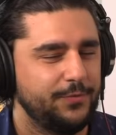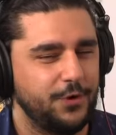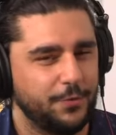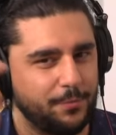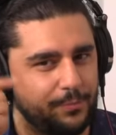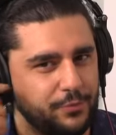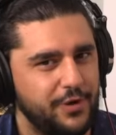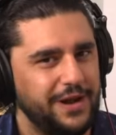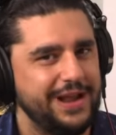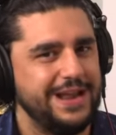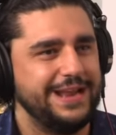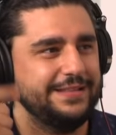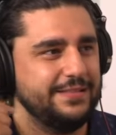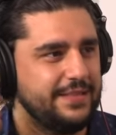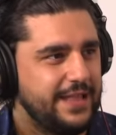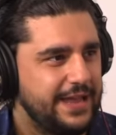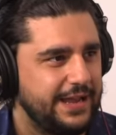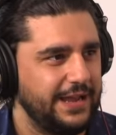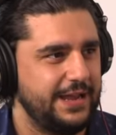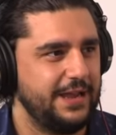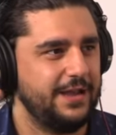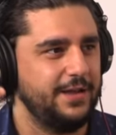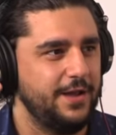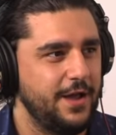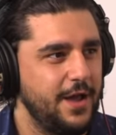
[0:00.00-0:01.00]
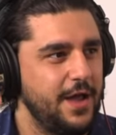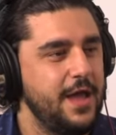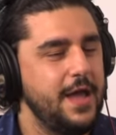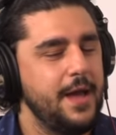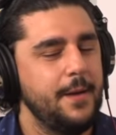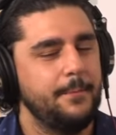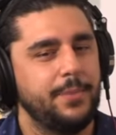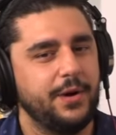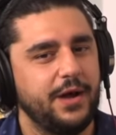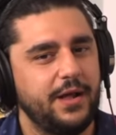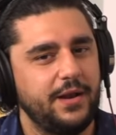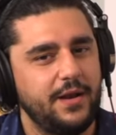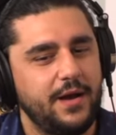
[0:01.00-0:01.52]
your brain like.
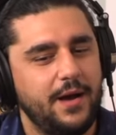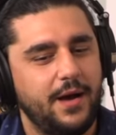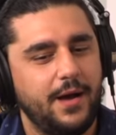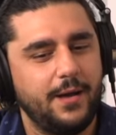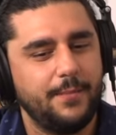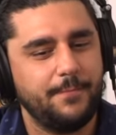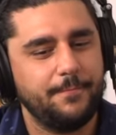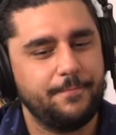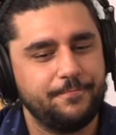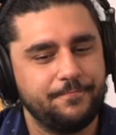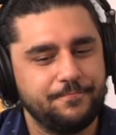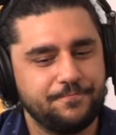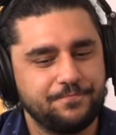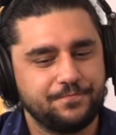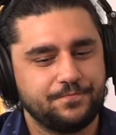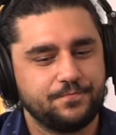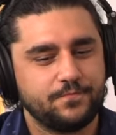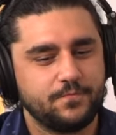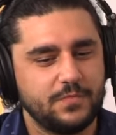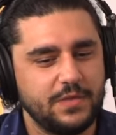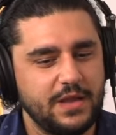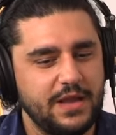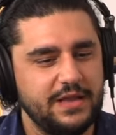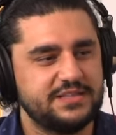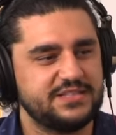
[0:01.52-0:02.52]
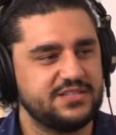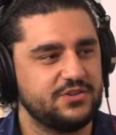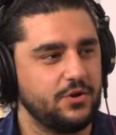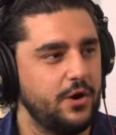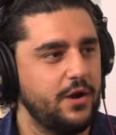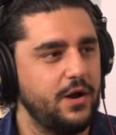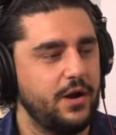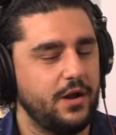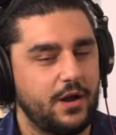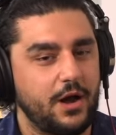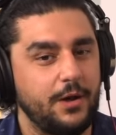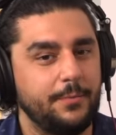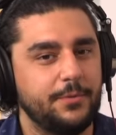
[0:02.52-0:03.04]
Right. But um, it
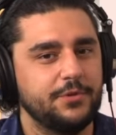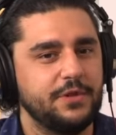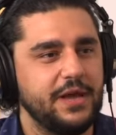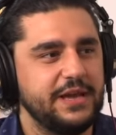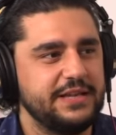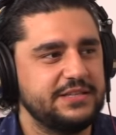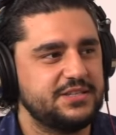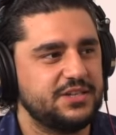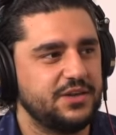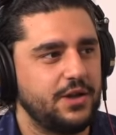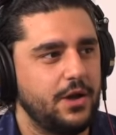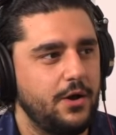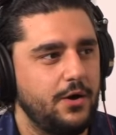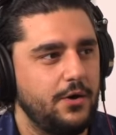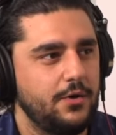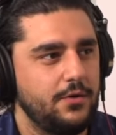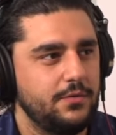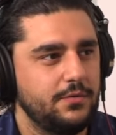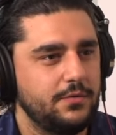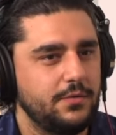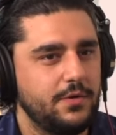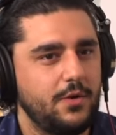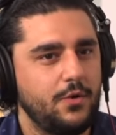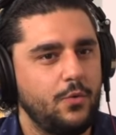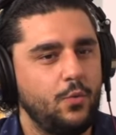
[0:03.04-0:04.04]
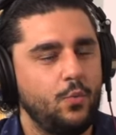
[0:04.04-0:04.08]
started a couple nights ago.